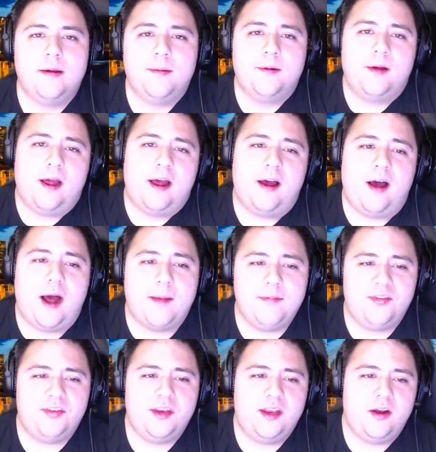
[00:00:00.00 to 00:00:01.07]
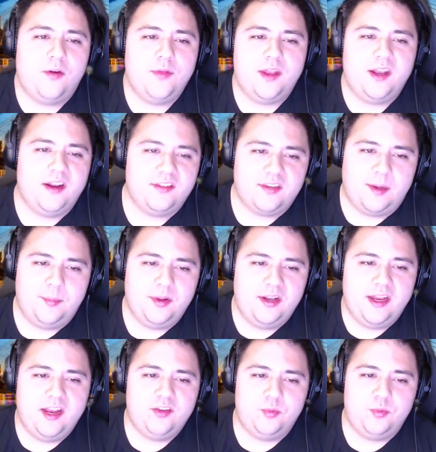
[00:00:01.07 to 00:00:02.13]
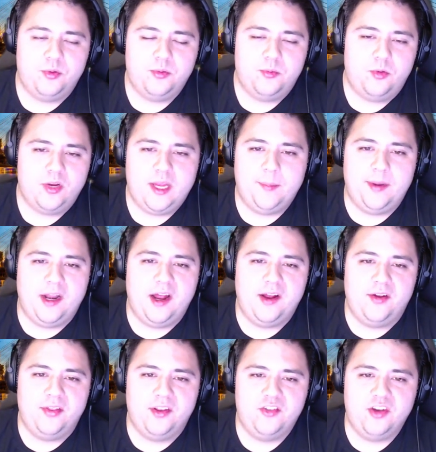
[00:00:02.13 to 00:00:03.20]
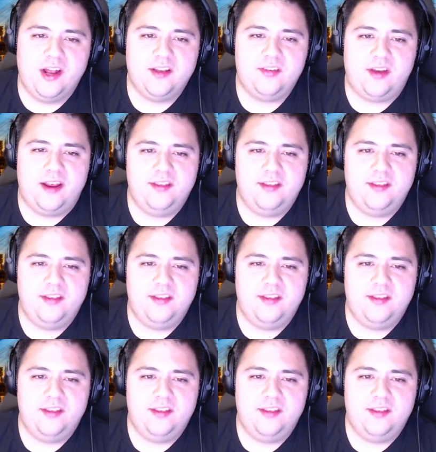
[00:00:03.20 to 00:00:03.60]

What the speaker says: Obviously, over the next couple of days, we'll keep an eye on the Jets.